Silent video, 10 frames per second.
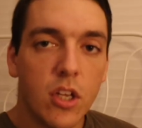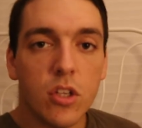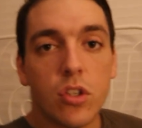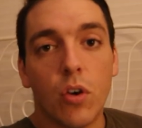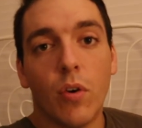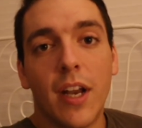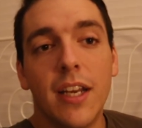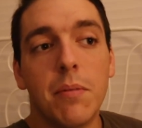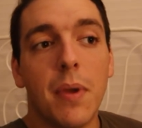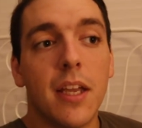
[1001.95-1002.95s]
So I
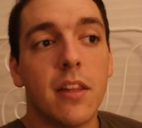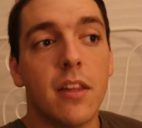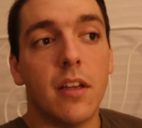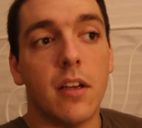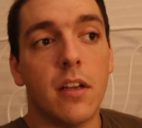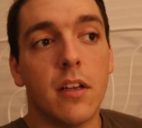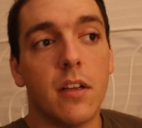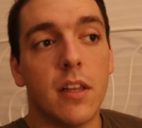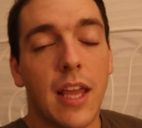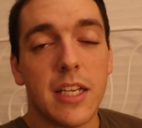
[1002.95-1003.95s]
need to make the
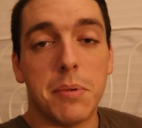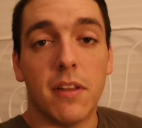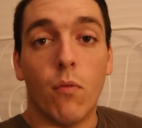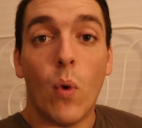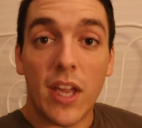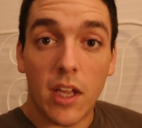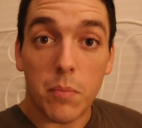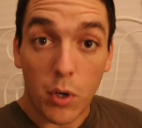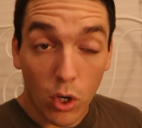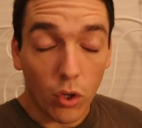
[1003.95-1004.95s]
the aspect of waking
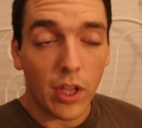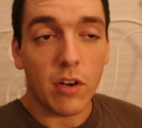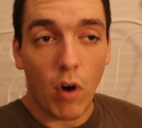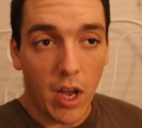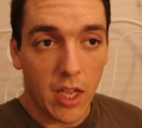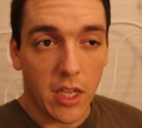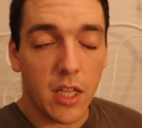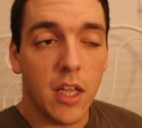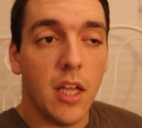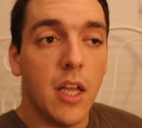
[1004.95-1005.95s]
up early and running
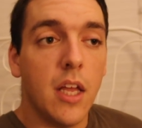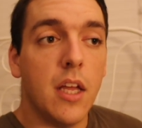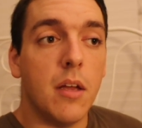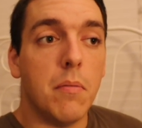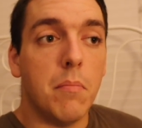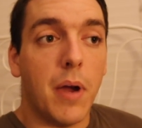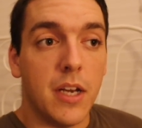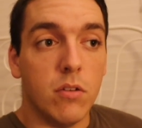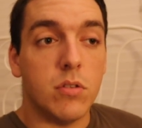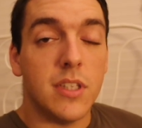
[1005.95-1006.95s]
my
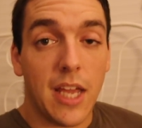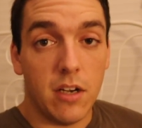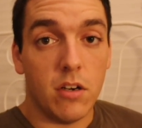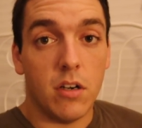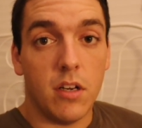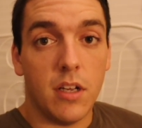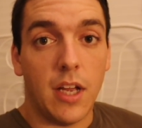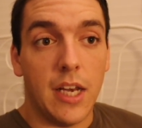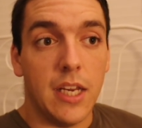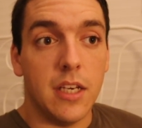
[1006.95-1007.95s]
new standard.
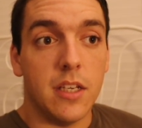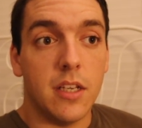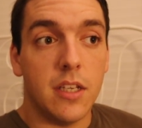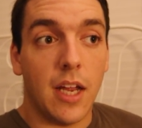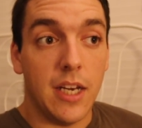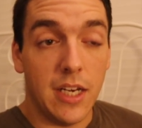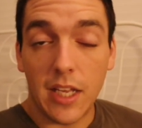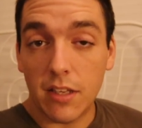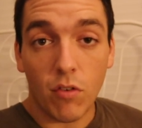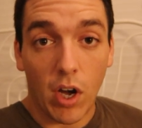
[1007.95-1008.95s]
I need I need to
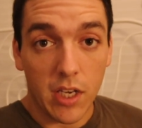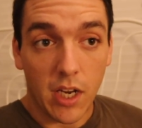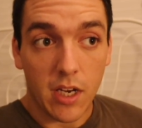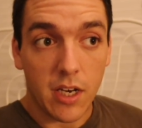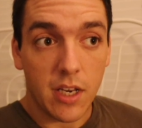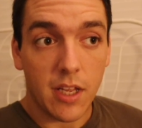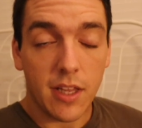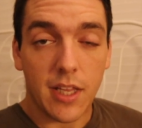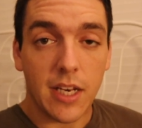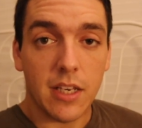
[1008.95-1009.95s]
get the running done.
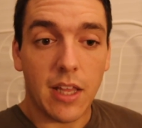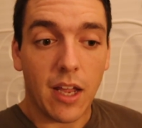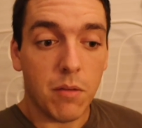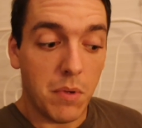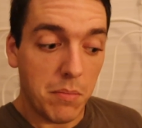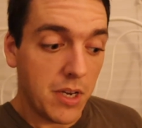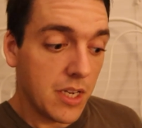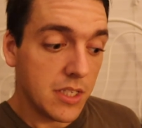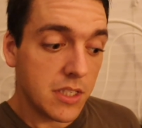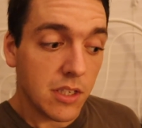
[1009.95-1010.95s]
That, that commitment
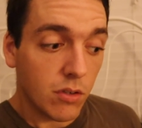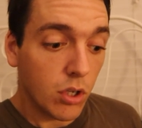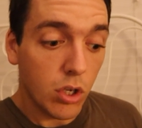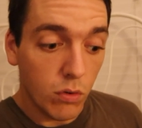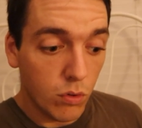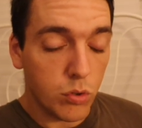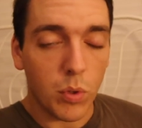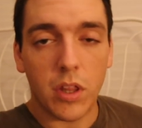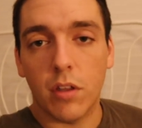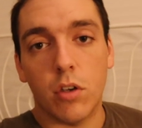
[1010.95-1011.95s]
is still huge
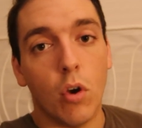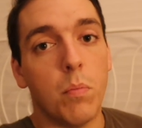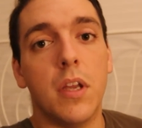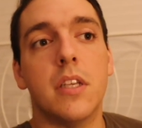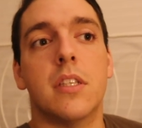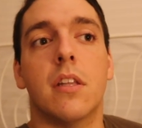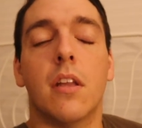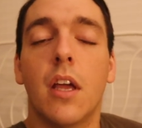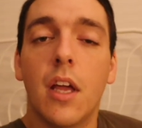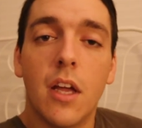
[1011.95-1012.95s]
with the Dopies and
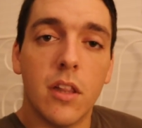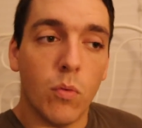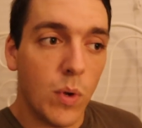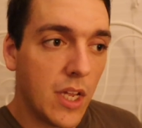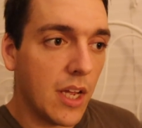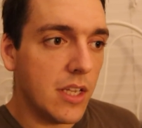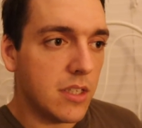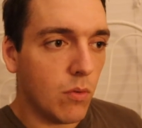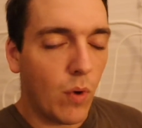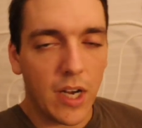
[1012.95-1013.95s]
the
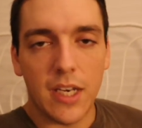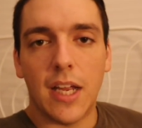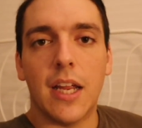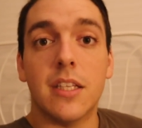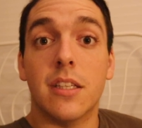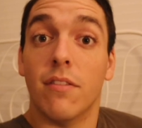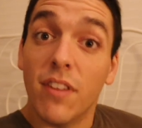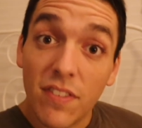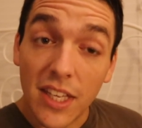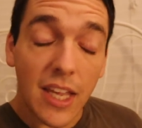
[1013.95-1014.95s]
weekends and wine and dines and the
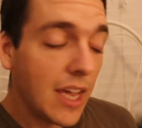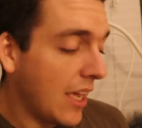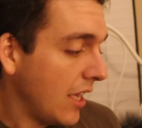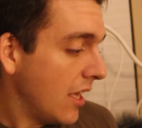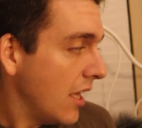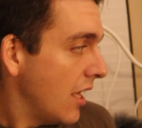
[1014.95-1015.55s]
fifty K